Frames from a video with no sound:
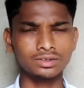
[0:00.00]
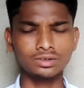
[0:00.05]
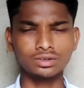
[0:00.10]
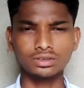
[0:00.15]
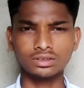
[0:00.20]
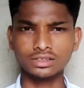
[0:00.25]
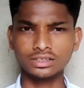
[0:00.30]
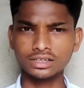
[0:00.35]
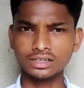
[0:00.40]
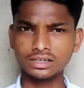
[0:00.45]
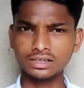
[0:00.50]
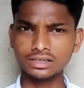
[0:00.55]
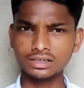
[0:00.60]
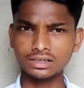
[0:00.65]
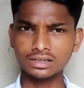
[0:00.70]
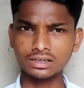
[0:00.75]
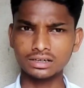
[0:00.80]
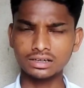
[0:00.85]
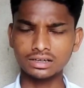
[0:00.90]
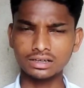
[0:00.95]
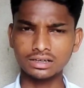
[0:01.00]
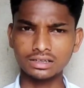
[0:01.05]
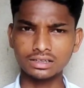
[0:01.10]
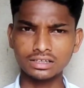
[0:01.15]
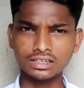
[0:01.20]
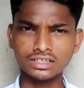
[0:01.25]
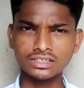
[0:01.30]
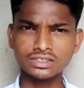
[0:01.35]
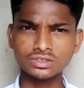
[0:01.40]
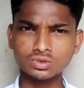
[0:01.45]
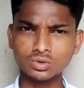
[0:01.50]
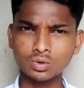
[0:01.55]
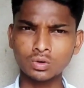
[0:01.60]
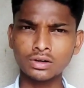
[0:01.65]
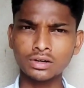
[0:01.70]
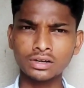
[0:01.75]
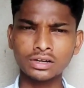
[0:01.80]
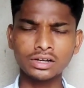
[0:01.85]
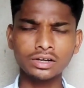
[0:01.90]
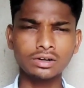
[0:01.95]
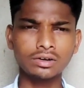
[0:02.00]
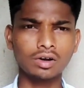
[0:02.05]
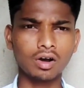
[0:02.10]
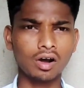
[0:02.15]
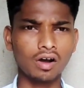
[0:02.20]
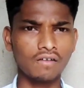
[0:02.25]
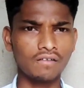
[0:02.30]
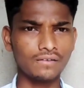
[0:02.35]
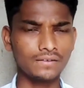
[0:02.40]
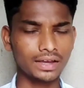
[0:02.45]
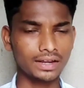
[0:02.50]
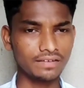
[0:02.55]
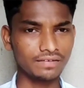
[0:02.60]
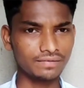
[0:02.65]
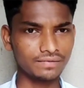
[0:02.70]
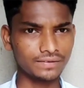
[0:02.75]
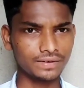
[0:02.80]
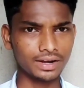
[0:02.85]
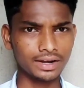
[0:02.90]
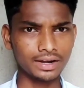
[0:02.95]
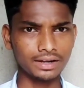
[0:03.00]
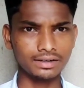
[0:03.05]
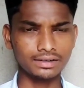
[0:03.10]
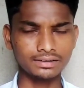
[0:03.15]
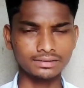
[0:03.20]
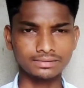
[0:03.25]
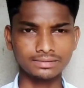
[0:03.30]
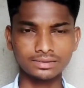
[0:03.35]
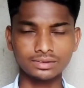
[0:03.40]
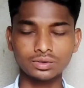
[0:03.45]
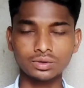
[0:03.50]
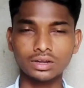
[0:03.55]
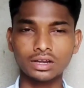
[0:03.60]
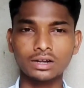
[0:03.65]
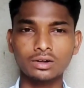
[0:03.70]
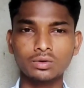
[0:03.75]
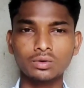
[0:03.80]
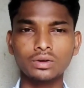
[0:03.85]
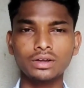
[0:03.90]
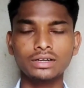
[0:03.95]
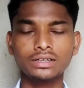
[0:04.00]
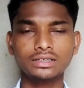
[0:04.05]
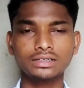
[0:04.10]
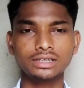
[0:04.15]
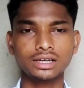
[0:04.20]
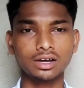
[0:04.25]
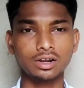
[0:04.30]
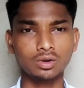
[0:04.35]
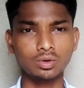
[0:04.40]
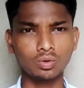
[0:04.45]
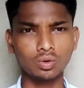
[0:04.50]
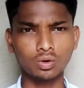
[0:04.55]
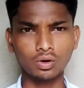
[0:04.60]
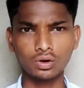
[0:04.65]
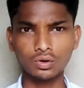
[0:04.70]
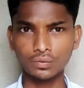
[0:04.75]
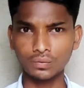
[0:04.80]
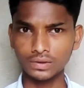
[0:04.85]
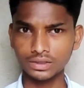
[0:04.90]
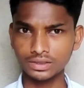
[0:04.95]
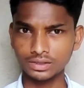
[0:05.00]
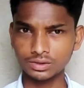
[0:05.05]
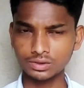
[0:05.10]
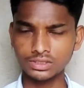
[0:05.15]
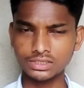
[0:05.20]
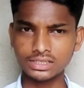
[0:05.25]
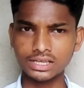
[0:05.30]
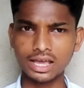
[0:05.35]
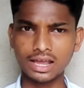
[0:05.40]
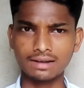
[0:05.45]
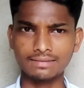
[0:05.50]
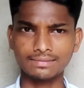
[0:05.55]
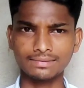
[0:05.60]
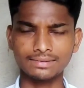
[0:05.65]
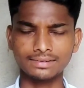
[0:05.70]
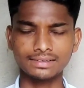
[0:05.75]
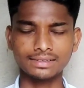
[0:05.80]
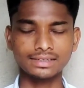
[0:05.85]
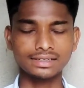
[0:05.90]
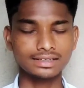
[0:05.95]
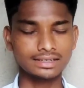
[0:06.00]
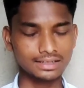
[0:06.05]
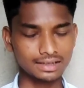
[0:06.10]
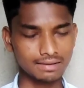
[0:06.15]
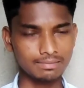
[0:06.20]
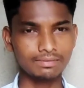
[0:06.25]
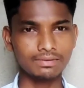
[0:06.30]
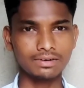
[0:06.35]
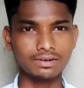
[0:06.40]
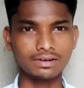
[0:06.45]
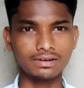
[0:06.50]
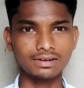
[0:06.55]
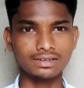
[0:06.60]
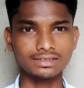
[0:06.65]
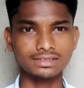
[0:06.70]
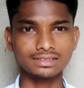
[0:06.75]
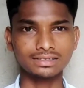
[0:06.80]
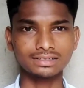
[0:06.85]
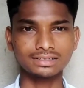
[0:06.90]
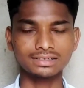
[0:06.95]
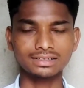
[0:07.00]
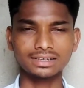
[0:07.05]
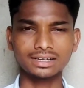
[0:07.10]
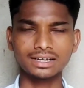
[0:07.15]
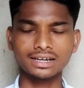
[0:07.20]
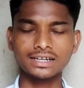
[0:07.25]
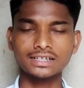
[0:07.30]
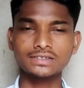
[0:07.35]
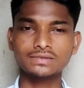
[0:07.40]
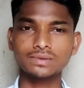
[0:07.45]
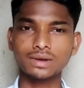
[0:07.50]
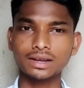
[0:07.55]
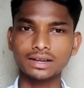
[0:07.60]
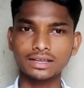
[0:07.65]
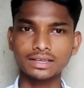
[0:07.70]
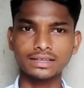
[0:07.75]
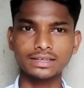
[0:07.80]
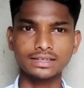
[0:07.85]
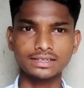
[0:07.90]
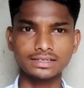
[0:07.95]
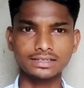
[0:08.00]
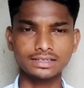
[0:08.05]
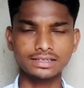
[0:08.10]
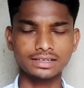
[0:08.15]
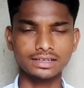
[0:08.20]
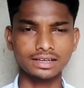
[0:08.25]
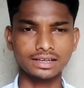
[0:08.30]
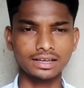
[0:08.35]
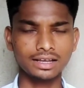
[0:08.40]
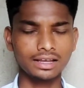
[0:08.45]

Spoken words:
There is no need of any friend. You can do it alone with yourself. Of course, it's very easy.